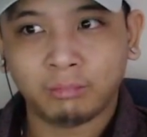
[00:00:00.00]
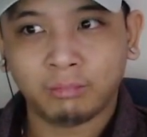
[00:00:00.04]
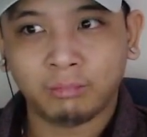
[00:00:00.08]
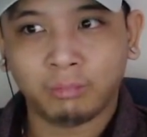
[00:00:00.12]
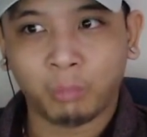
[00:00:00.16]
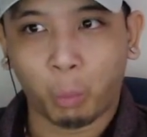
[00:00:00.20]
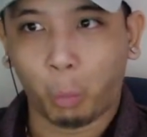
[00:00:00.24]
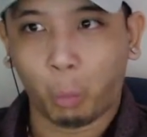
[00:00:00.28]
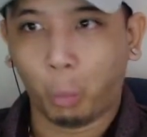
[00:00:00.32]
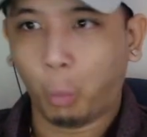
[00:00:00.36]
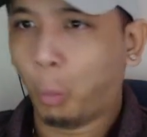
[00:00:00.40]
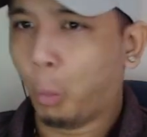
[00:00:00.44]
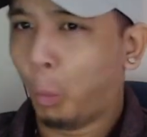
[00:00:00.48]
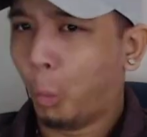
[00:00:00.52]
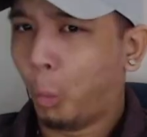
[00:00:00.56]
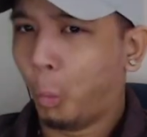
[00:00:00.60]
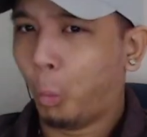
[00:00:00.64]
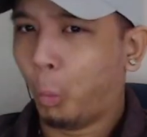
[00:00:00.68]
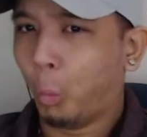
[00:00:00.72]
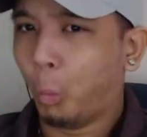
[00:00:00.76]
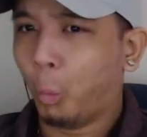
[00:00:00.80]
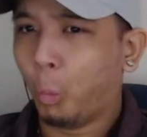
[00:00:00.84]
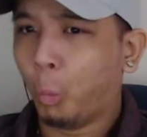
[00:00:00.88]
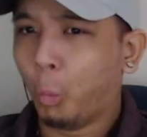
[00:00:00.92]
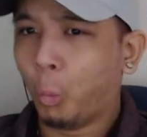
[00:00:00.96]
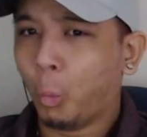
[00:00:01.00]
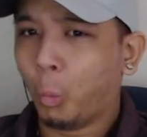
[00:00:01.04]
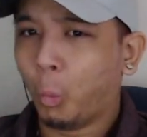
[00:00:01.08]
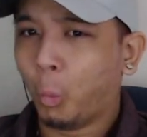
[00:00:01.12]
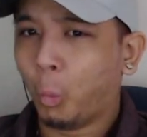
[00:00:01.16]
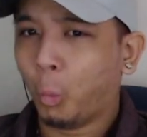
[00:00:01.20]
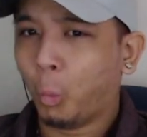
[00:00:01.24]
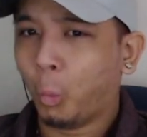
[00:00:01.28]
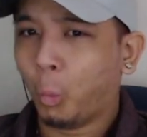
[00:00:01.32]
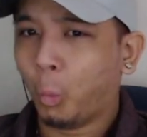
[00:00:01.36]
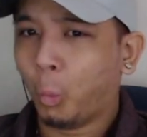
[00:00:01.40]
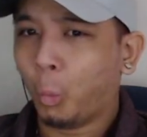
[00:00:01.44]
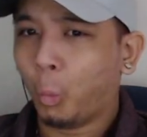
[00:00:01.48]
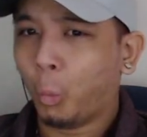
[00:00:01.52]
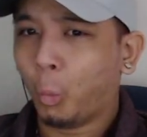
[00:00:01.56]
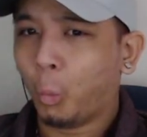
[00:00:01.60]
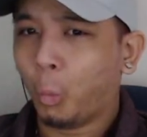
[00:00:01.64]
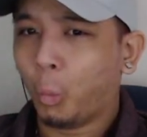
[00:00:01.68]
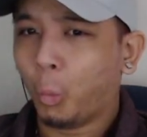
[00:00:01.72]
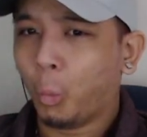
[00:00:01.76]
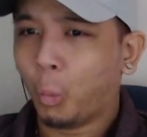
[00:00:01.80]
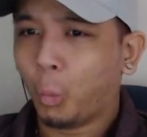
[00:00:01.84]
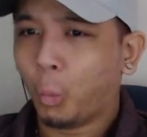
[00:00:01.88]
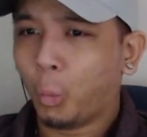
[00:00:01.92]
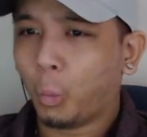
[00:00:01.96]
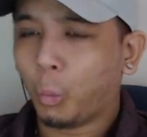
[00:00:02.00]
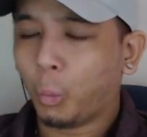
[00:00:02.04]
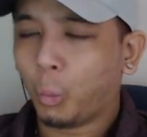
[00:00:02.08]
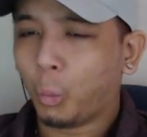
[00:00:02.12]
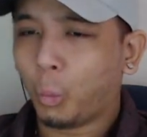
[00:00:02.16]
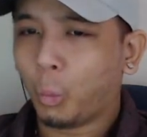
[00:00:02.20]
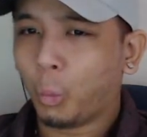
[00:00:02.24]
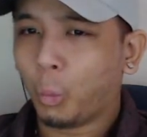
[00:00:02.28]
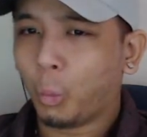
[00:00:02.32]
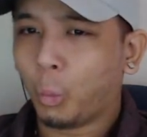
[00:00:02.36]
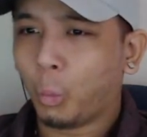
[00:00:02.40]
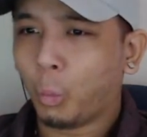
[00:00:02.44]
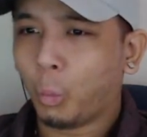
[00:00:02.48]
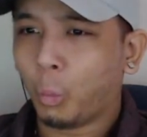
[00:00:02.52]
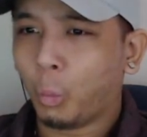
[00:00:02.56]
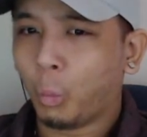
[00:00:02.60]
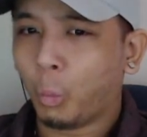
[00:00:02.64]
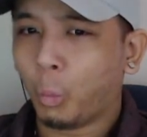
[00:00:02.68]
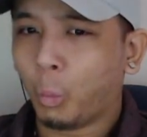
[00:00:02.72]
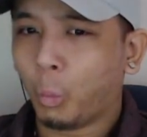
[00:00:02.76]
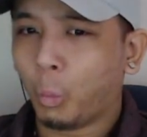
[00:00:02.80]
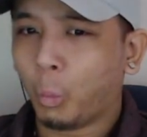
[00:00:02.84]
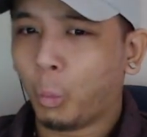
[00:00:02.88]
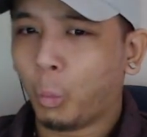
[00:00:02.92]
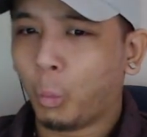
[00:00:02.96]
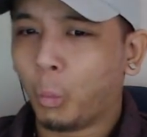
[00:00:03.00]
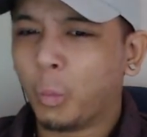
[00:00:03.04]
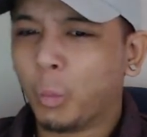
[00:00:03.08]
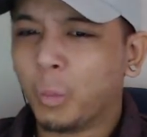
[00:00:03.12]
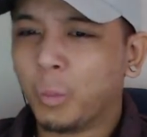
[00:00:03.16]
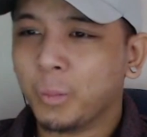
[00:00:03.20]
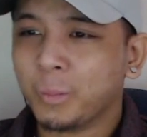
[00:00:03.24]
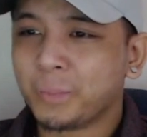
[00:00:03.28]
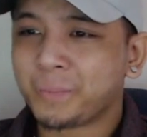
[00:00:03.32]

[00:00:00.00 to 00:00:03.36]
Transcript: No one is speaking in this clip.